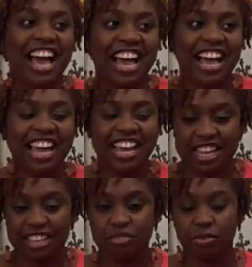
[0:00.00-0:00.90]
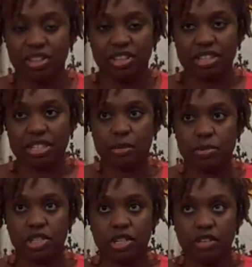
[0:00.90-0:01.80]
I, with the
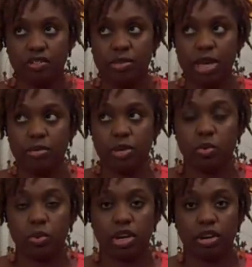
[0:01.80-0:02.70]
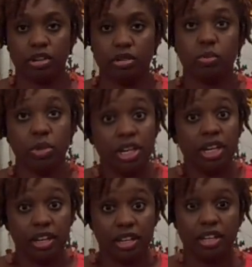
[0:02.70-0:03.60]
exception of maybe one or
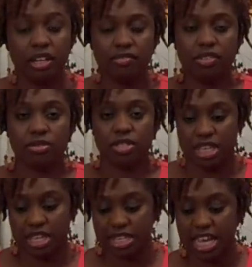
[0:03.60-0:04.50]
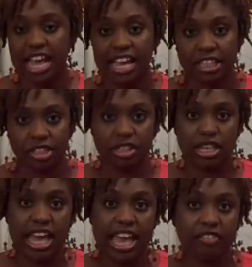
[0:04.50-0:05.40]
one of those things, I
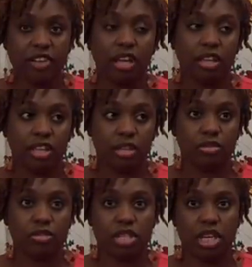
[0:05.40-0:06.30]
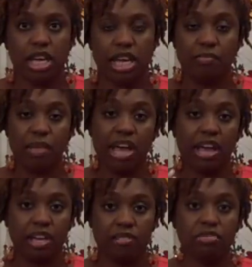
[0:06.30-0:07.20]
actually have all of those in
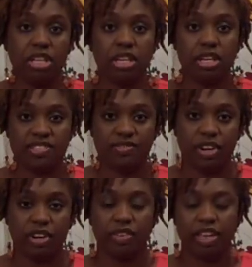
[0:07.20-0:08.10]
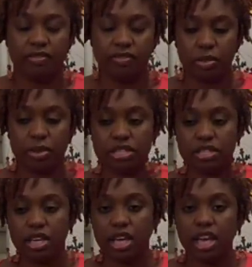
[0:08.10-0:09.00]
my immediate sphere of
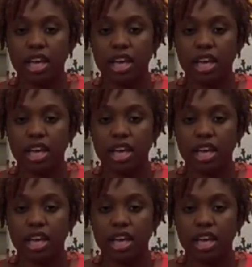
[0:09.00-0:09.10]
influence.